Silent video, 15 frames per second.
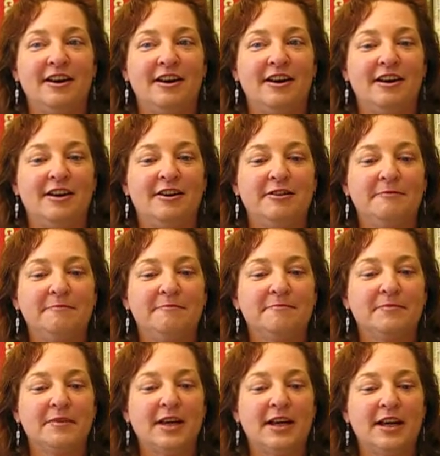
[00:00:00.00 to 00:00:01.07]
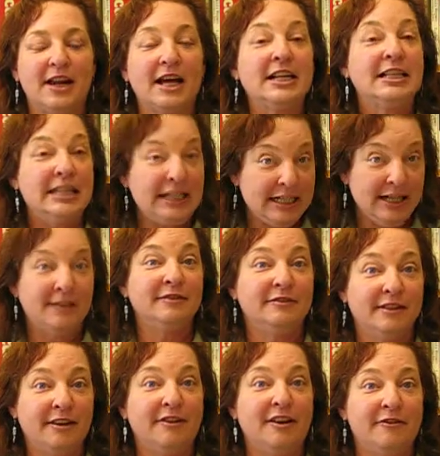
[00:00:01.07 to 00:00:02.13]
an idea
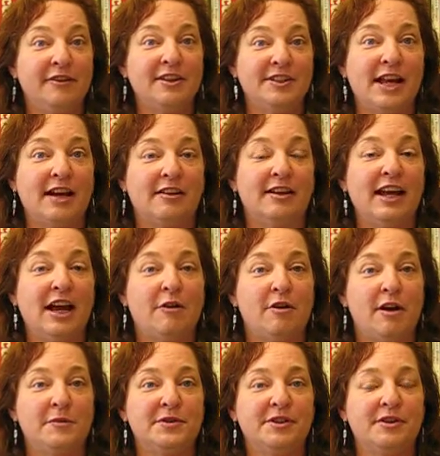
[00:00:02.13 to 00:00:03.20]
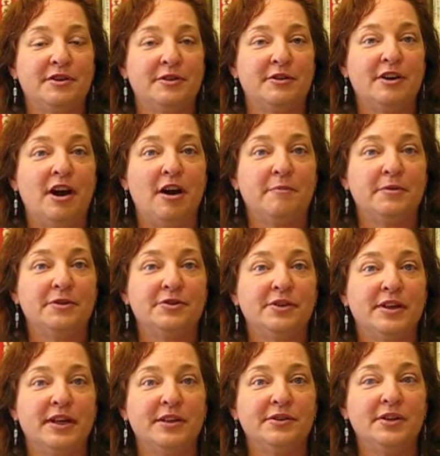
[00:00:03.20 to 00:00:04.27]
of exactly how I was going to accomplish
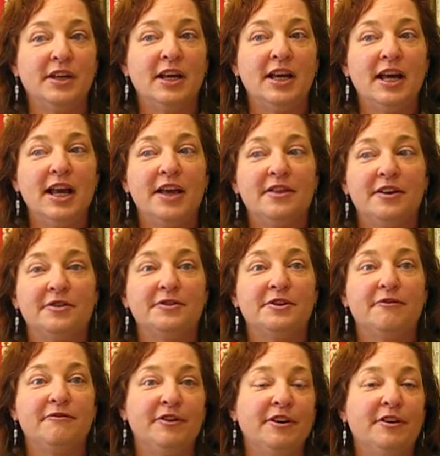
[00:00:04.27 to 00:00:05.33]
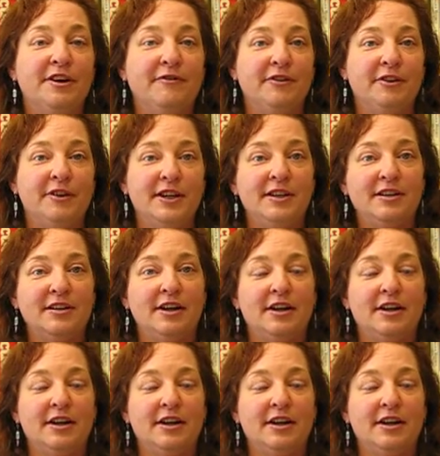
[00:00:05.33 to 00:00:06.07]
things. There's a very, very